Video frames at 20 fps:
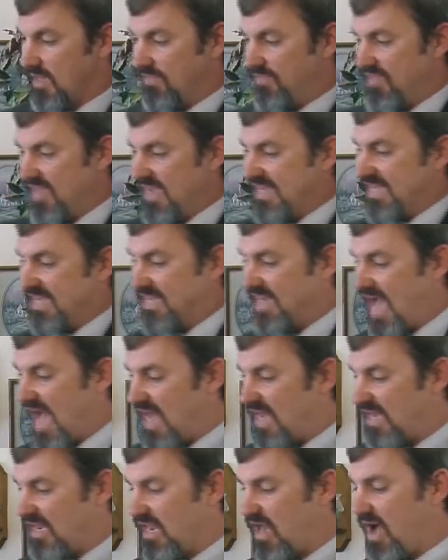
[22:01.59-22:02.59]
They did
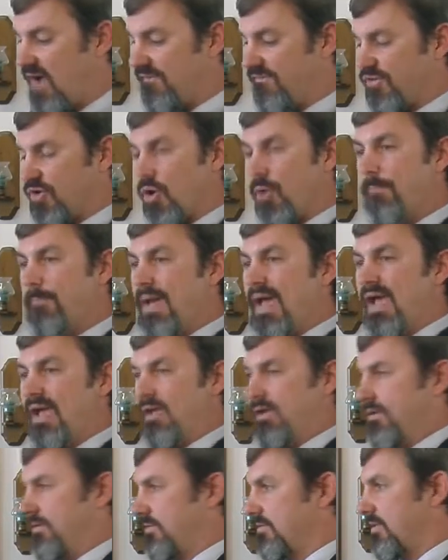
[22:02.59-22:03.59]
not love and
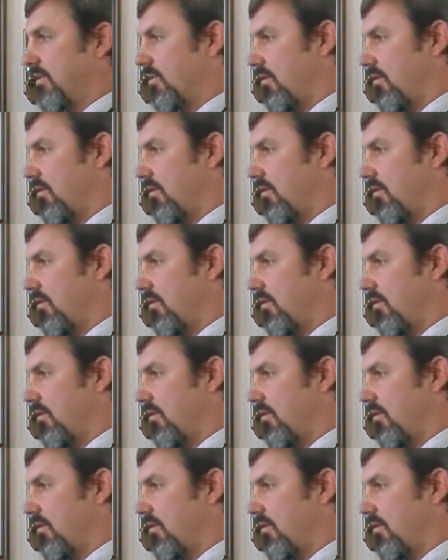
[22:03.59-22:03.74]
obey the